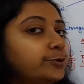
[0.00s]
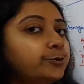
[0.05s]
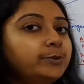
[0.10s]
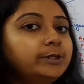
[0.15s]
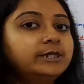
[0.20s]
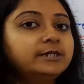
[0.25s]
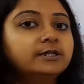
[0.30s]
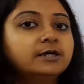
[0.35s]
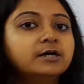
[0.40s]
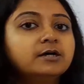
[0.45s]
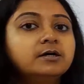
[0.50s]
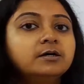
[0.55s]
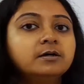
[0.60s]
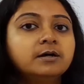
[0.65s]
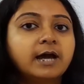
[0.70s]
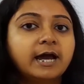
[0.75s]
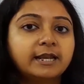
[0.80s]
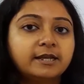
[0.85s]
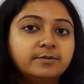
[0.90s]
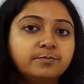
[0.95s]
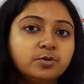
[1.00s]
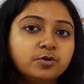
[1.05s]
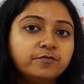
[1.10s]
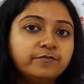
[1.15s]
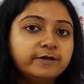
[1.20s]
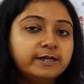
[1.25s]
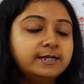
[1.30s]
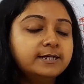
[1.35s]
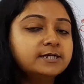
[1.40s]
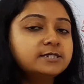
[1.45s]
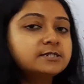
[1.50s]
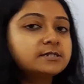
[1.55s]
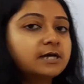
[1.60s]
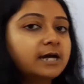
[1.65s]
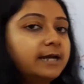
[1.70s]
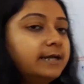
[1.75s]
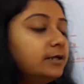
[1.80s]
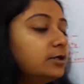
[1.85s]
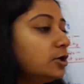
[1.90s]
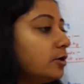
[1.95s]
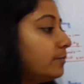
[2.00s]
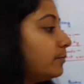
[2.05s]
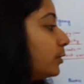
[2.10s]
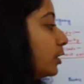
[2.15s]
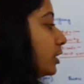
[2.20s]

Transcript: doing the Animophilus kind of